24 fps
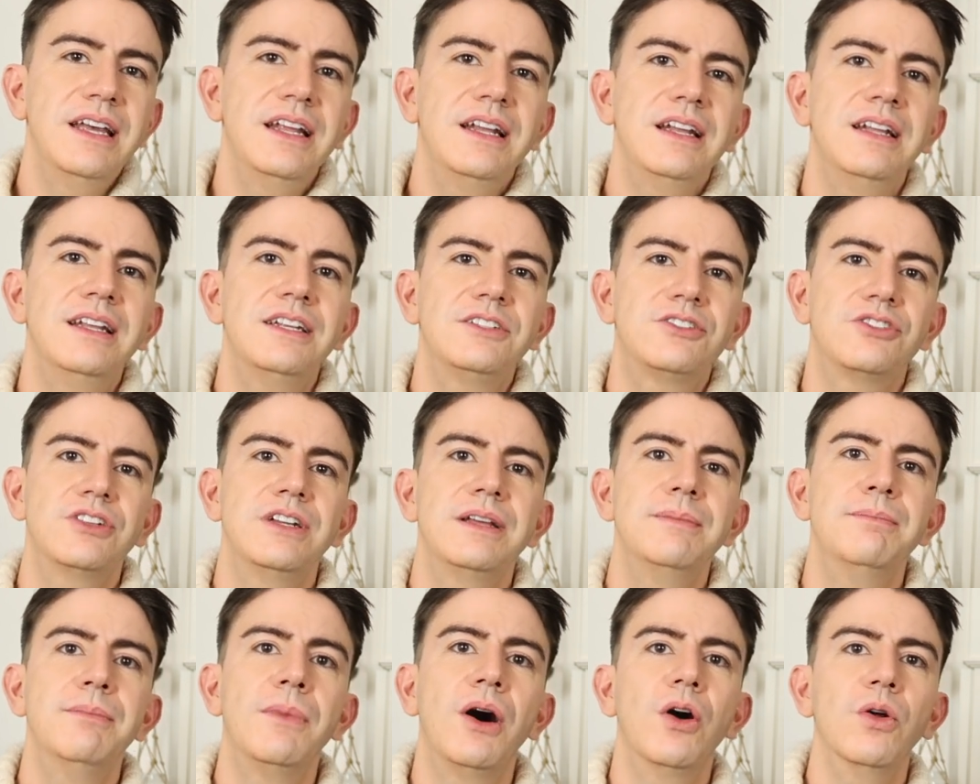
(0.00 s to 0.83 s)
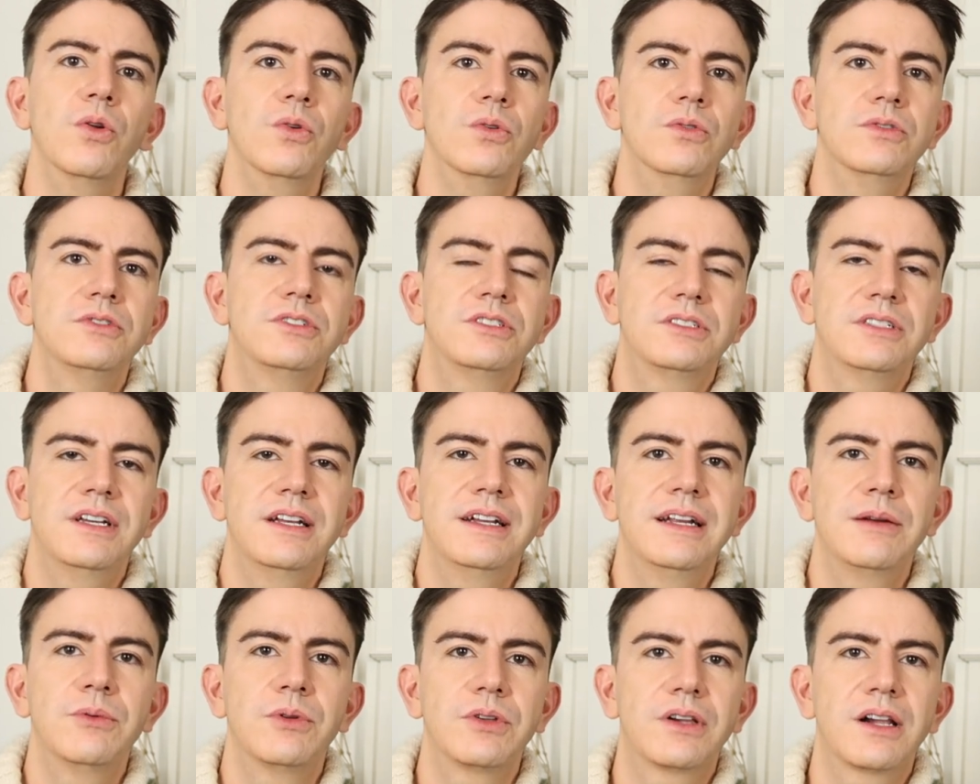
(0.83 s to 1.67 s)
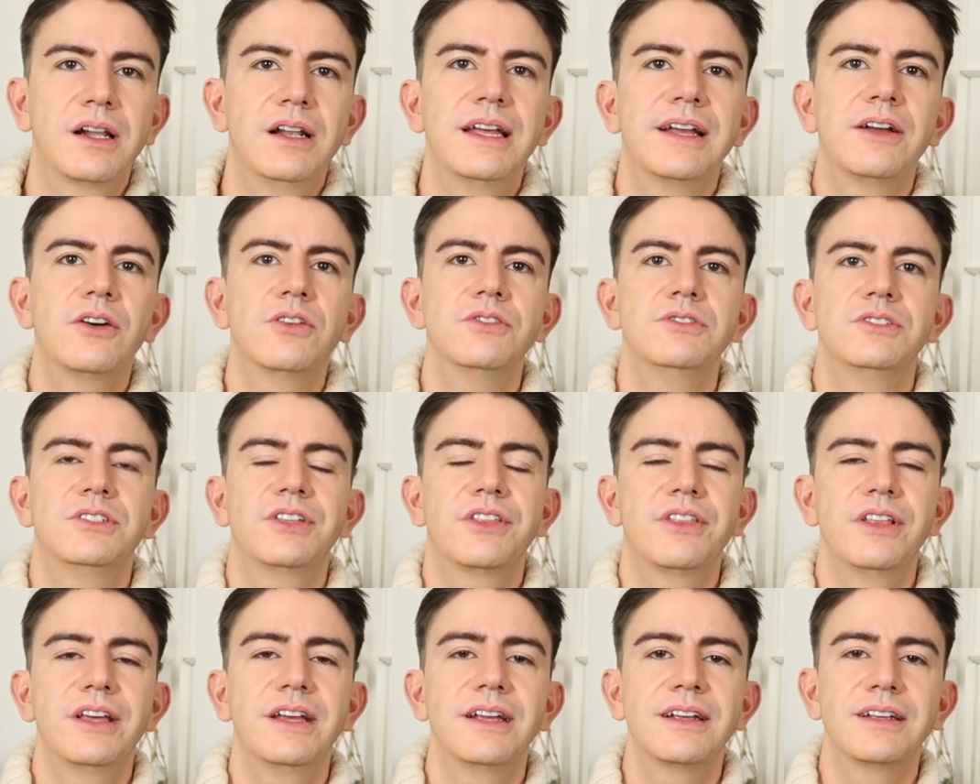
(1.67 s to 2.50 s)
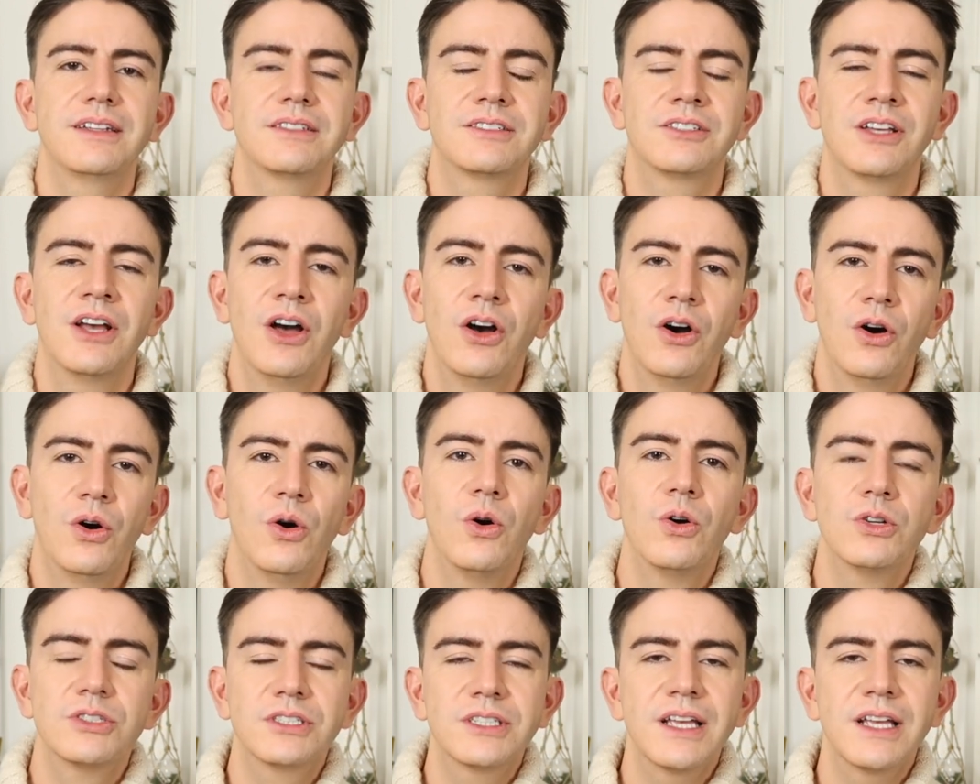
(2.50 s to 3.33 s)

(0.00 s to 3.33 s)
it literally molds and it will cling onto things. Or